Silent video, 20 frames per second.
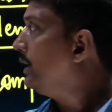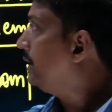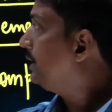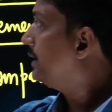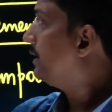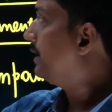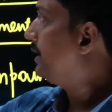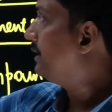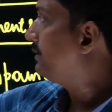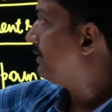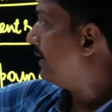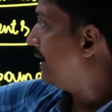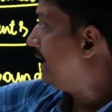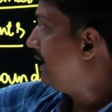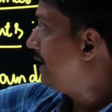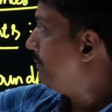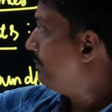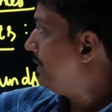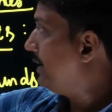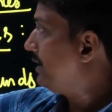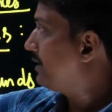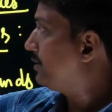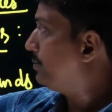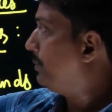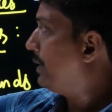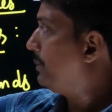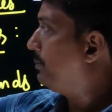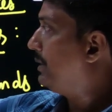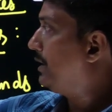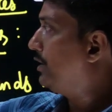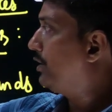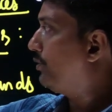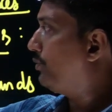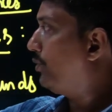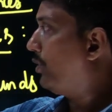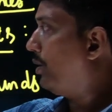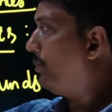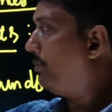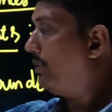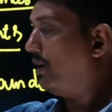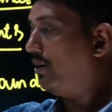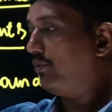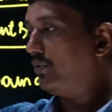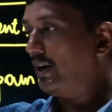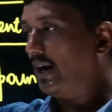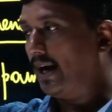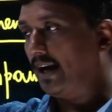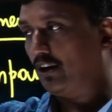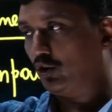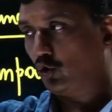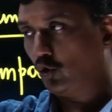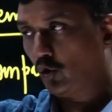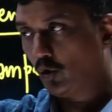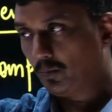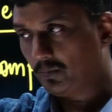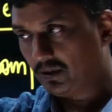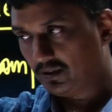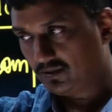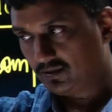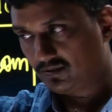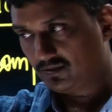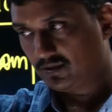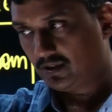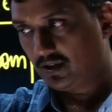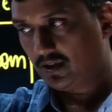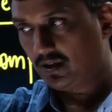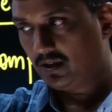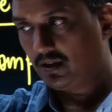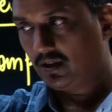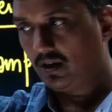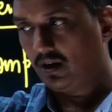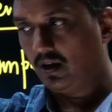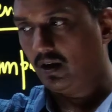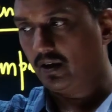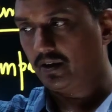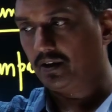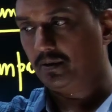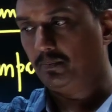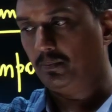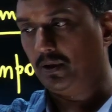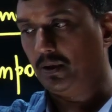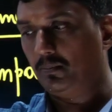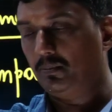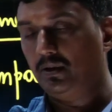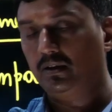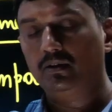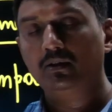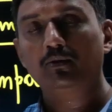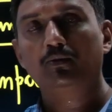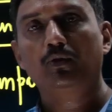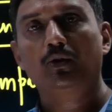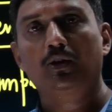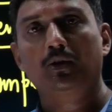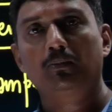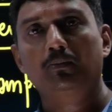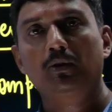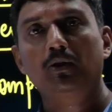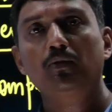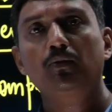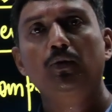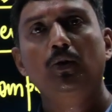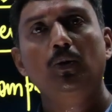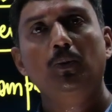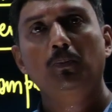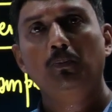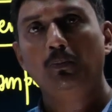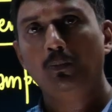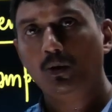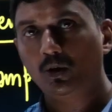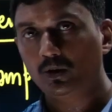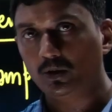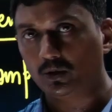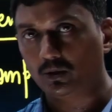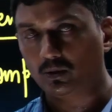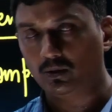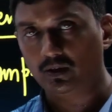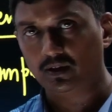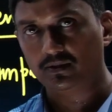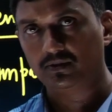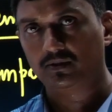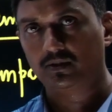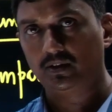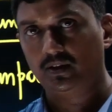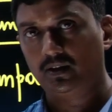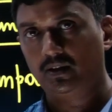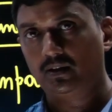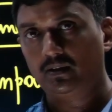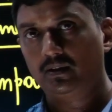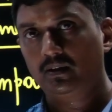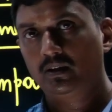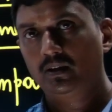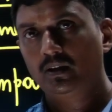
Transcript: These elements may be in the form of atomic state or it may be in the form of molecular state.